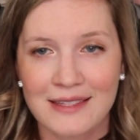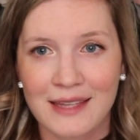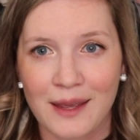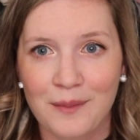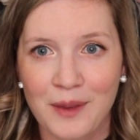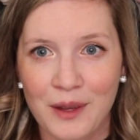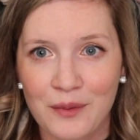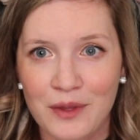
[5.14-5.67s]
it's
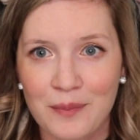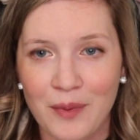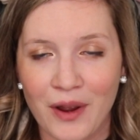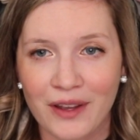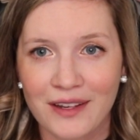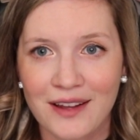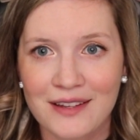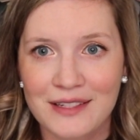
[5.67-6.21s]
Sam here with
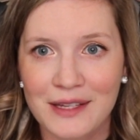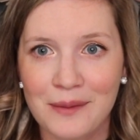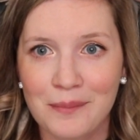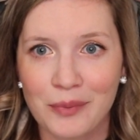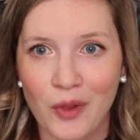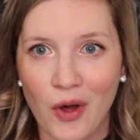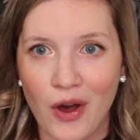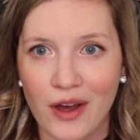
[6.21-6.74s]
Bargain Hunting
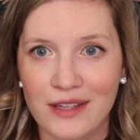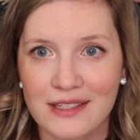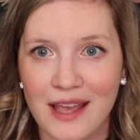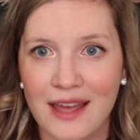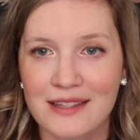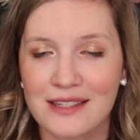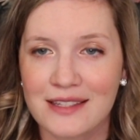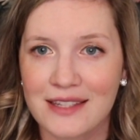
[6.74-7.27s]
Blonde,
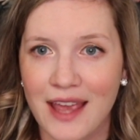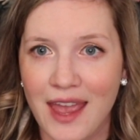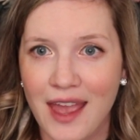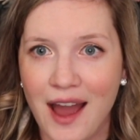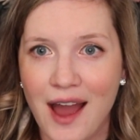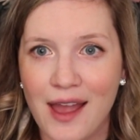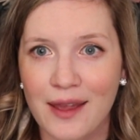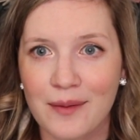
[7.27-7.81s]
and today
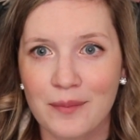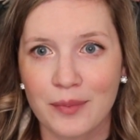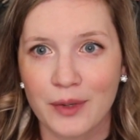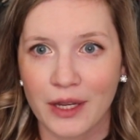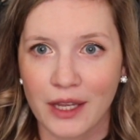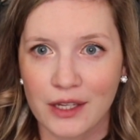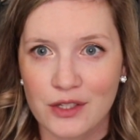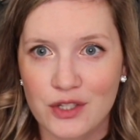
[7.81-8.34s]
I am
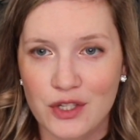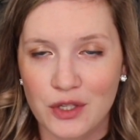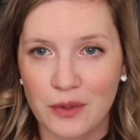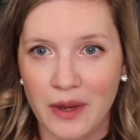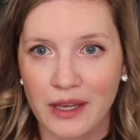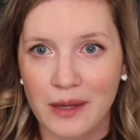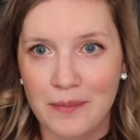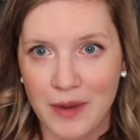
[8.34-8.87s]
bringing to
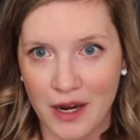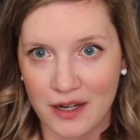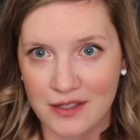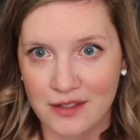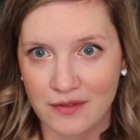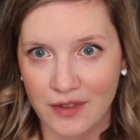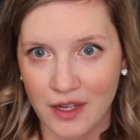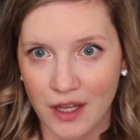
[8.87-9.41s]
you a
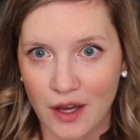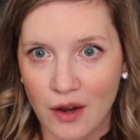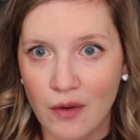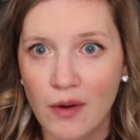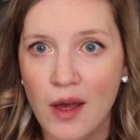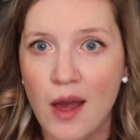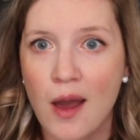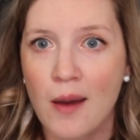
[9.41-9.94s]
comparison video
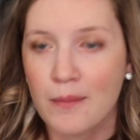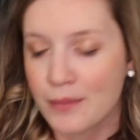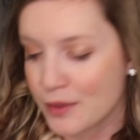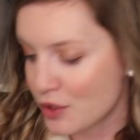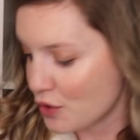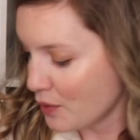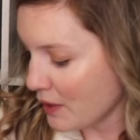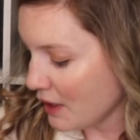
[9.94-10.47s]

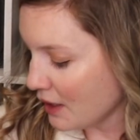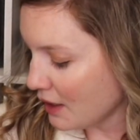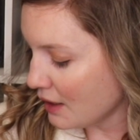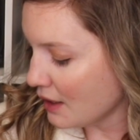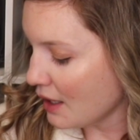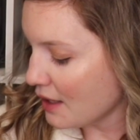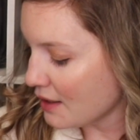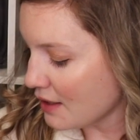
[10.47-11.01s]

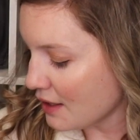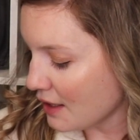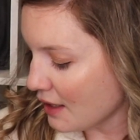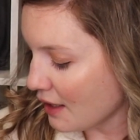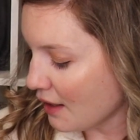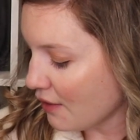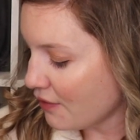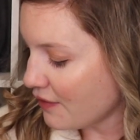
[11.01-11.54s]
between
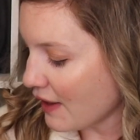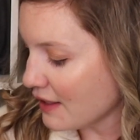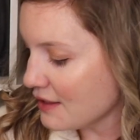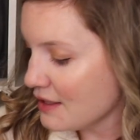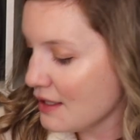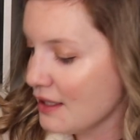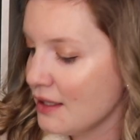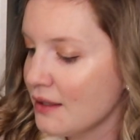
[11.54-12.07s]
the
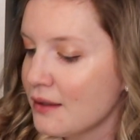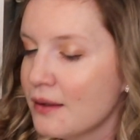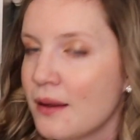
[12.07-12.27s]
Fendi